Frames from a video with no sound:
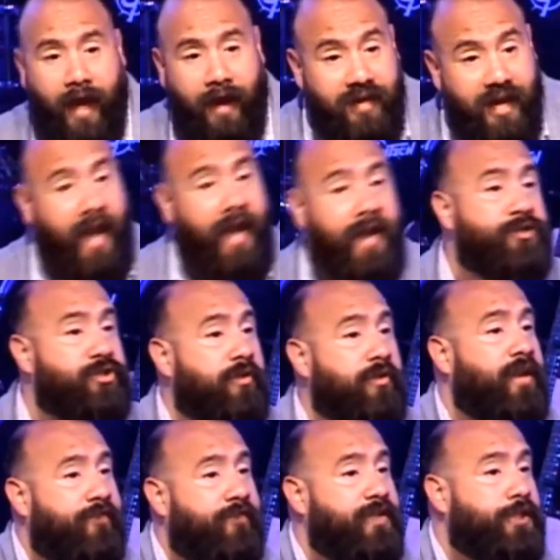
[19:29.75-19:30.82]
and the angel
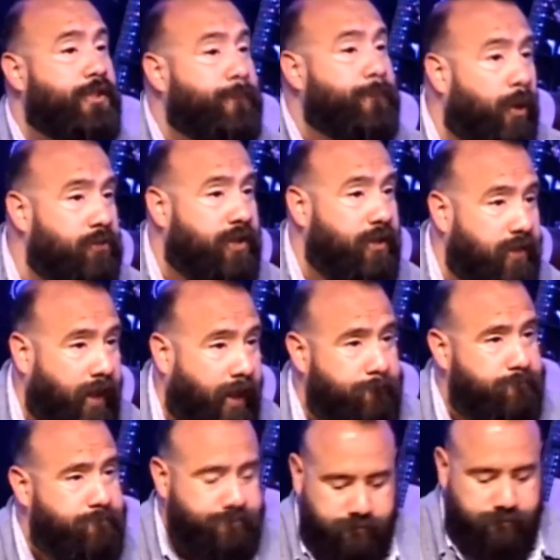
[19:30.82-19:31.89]
that even spoke to them
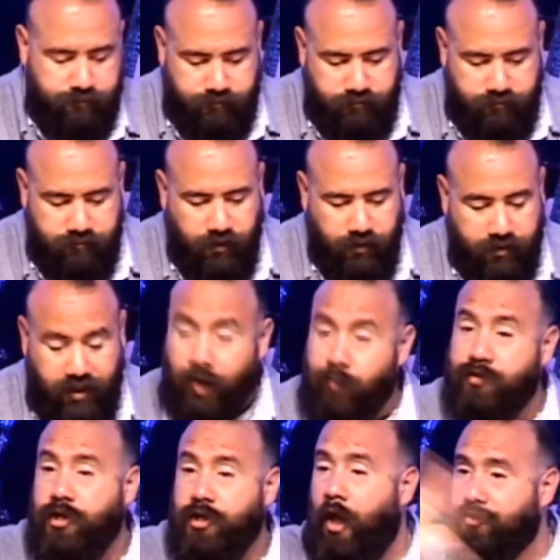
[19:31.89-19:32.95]
that it
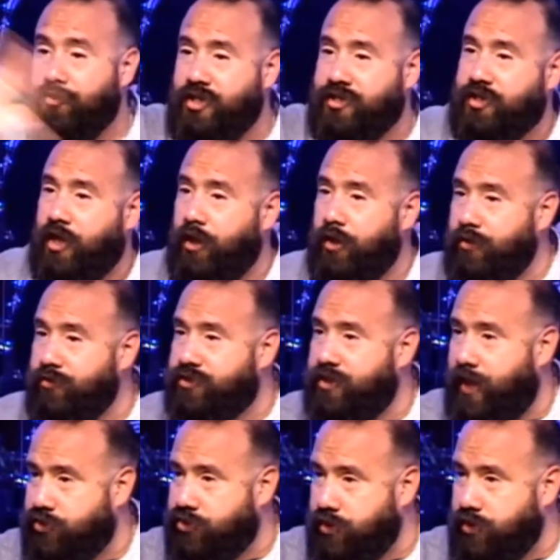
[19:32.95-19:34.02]
was all just a
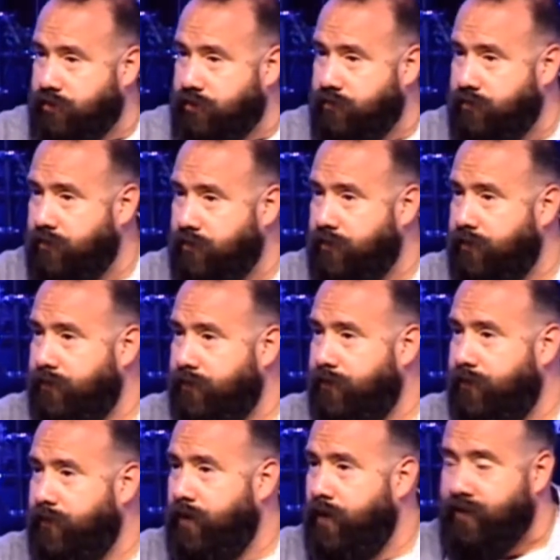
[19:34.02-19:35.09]
hallucination
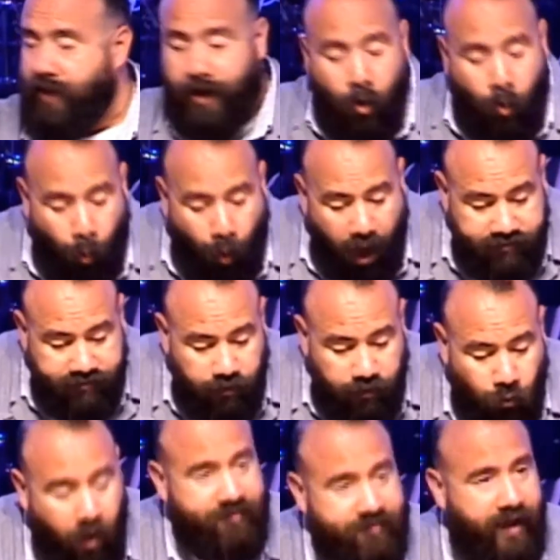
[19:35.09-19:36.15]
that it wasn't
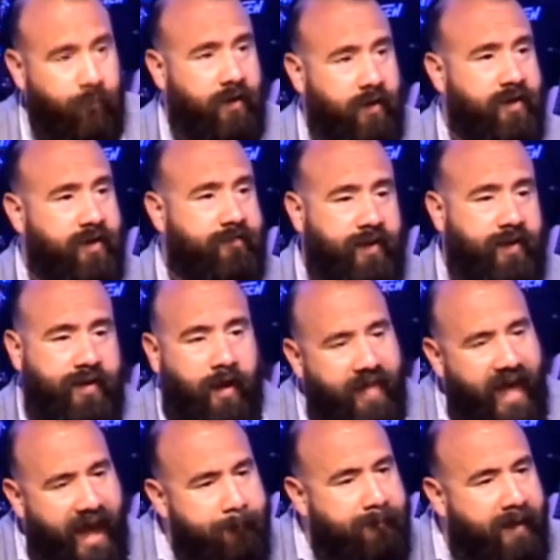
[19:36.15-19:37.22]
what they really seen now
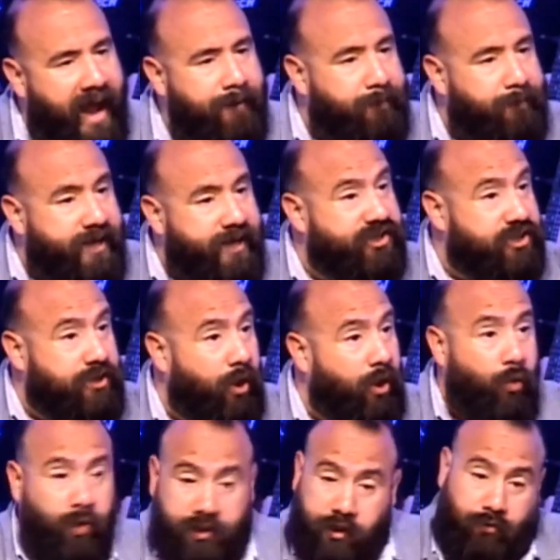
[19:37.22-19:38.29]
that might be so
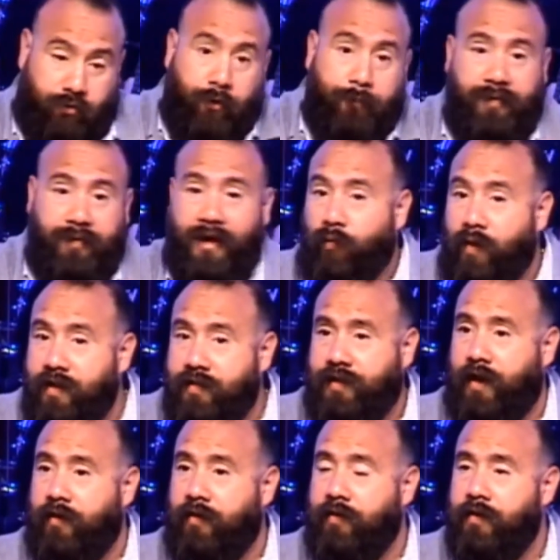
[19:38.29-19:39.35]
with the group that went
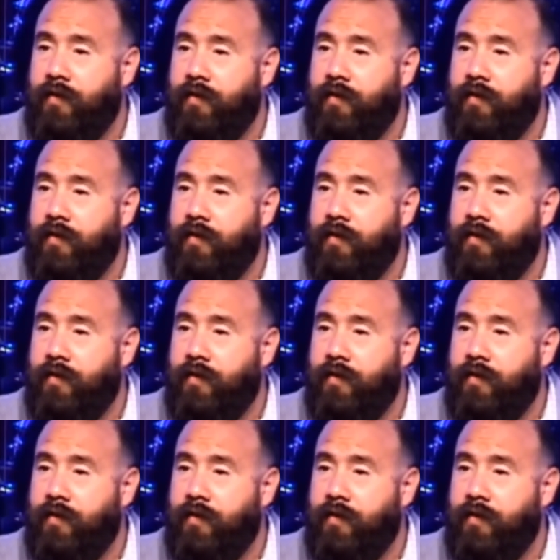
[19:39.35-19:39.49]
there